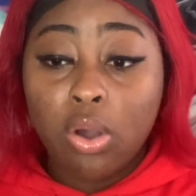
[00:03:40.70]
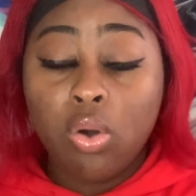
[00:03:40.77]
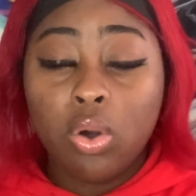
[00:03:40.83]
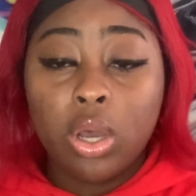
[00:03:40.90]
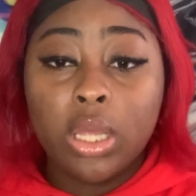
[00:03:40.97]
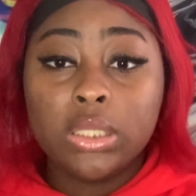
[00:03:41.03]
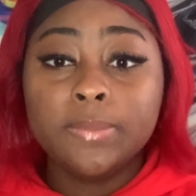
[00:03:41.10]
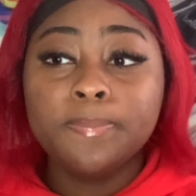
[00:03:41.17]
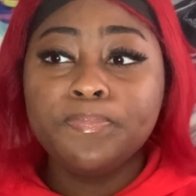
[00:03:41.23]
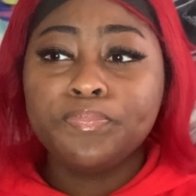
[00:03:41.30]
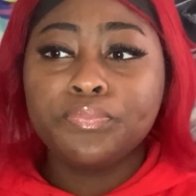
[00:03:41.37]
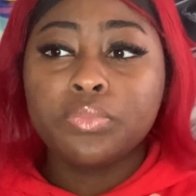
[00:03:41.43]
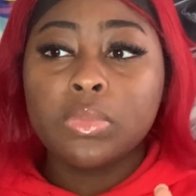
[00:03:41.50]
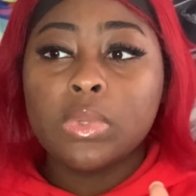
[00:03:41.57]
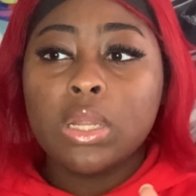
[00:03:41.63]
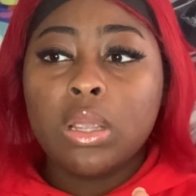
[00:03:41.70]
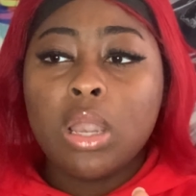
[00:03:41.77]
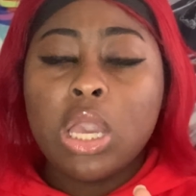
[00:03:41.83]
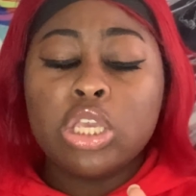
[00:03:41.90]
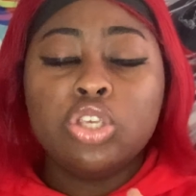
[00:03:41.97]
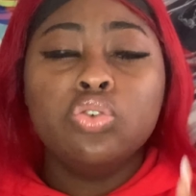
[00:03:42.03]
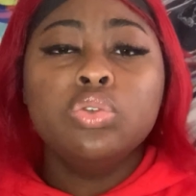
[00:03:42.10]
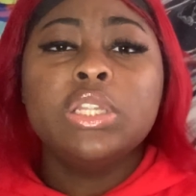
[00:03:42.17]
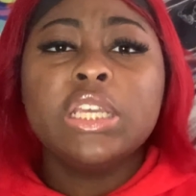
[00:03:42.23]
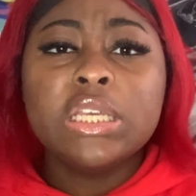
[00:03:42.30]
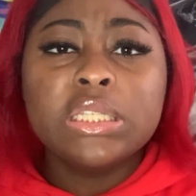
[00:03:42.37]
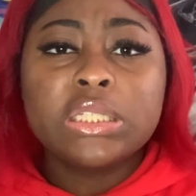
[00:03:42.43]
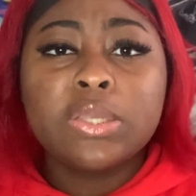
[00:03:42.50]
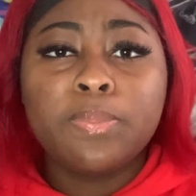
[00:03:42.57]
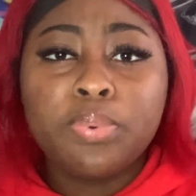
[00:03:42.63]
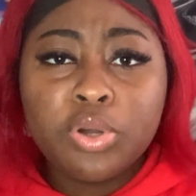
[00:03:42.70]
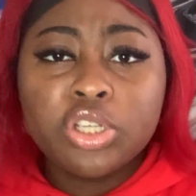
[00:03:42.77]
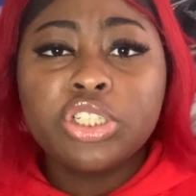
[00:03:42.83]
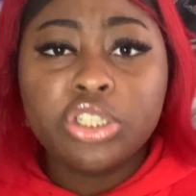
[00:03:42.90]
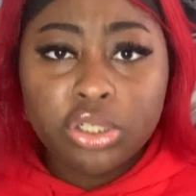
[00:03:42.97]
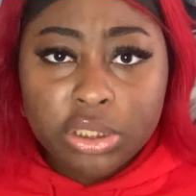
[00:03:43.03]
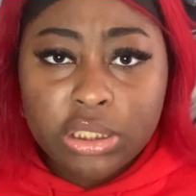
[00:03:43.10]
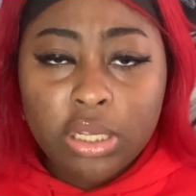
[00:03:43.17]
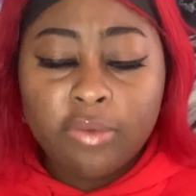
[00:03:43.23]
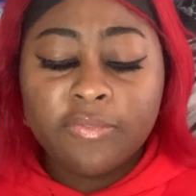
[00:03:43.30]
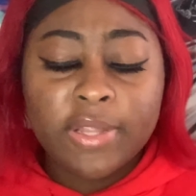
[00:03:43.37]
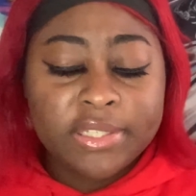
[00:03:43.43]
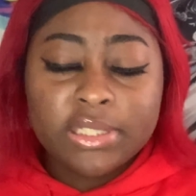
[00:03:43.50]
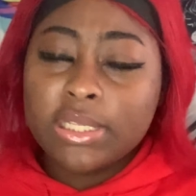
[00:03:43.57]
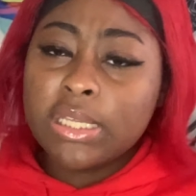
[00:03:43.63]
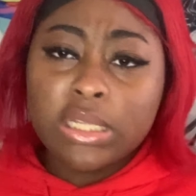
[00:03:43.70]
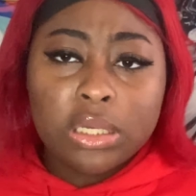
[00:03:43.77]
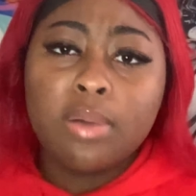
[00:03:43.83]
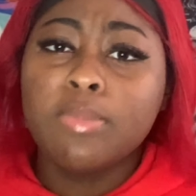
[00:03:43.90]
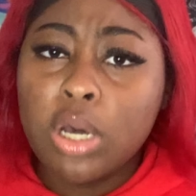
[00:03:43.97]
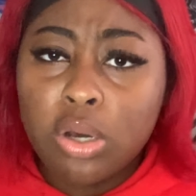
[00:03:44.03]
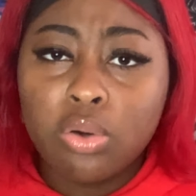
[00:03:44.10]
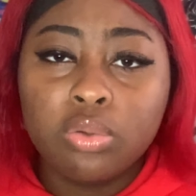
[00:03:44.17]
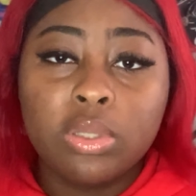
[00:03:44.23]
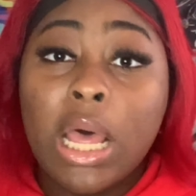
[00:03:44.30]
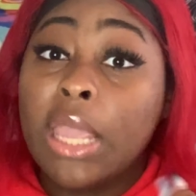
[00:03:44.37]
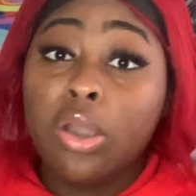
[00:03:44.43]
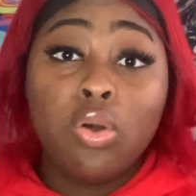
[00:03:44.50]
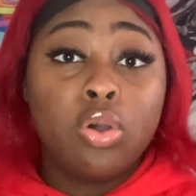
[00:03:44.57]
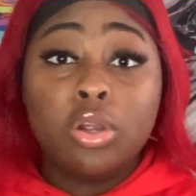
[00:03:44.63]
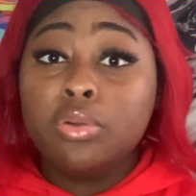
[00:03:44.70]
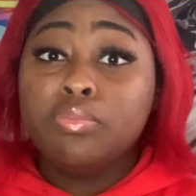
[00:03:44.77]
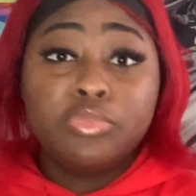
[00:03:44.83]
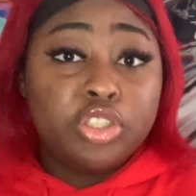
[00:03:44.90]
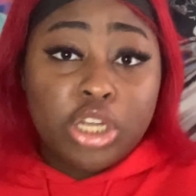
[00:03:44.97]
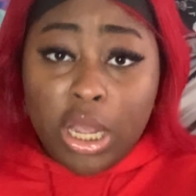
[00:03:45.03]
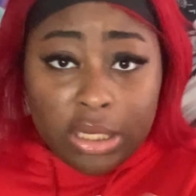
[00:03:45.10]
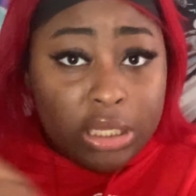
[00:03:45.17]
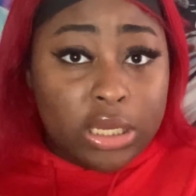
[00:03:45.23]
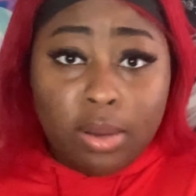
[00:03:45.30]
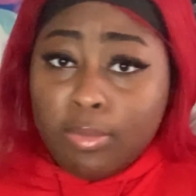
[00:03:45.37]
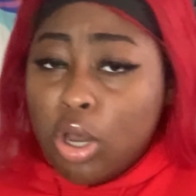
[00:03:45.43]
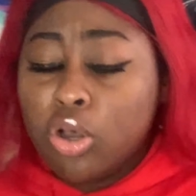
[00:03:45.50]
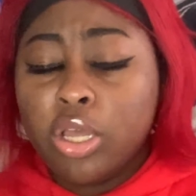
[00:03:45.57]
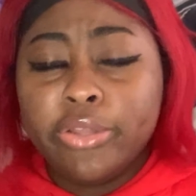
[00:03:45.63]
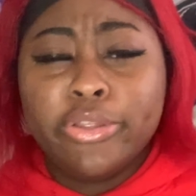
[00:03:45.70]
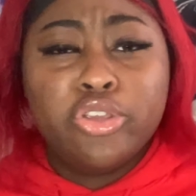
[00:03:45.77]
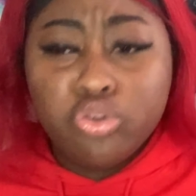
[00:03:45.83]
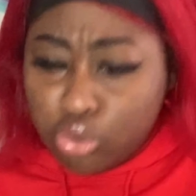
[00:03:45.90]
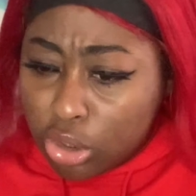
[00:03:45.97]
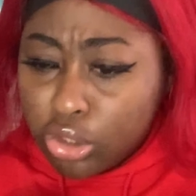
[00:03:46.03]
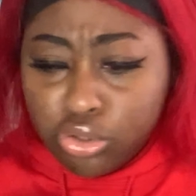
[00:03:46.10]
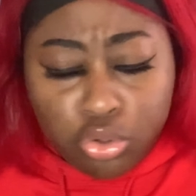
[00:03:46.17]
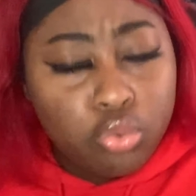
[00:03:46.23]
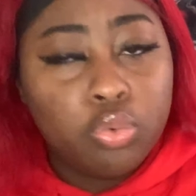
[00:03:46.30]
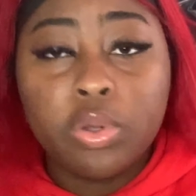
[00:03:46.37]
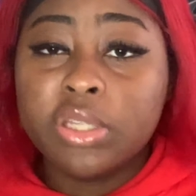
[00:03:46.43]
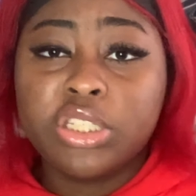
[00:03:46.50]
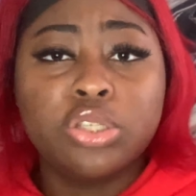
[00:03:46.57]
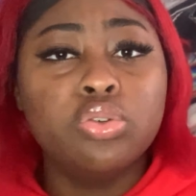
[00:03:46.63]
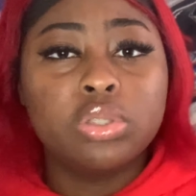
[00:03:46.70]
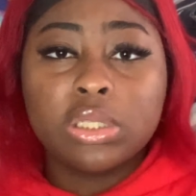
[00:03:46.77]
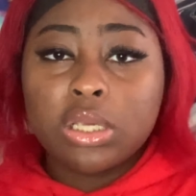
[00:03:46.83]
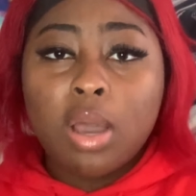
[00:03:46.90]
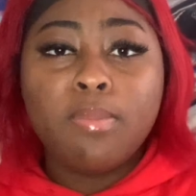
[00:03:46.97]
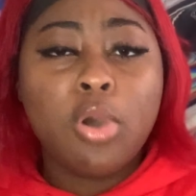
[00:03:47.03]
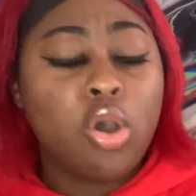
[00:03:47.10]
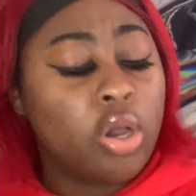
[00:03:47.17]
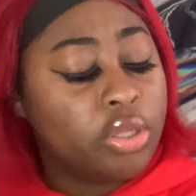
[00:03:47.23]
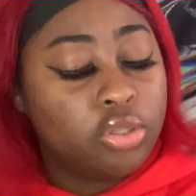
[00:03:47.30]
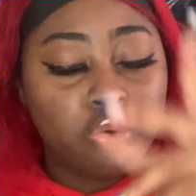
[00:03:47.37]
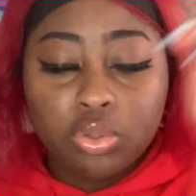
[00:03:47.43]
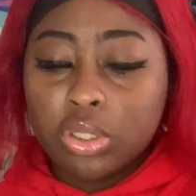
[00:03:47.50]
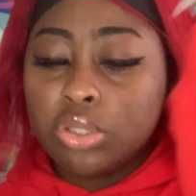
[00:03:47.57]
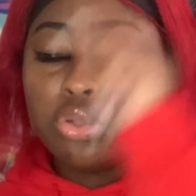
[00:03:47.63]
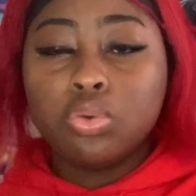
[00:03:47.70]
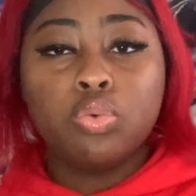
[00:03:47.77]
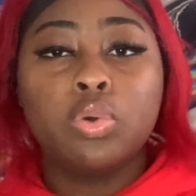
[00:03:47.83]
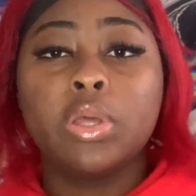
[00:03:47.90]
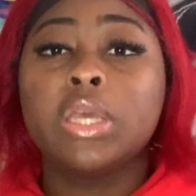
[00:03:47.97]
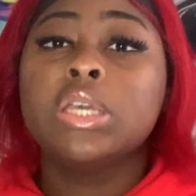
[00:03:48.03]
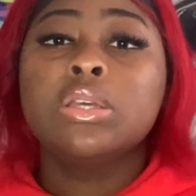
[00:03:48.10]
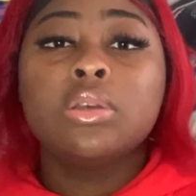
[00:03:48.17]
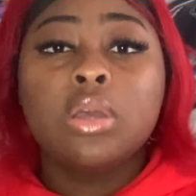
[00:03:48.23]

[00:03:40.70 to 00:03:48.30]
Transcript: on you need to push yourself. Like, Tequila, come on. Like, or Johnny, come on. You can do it. Susie, come on. You can do it.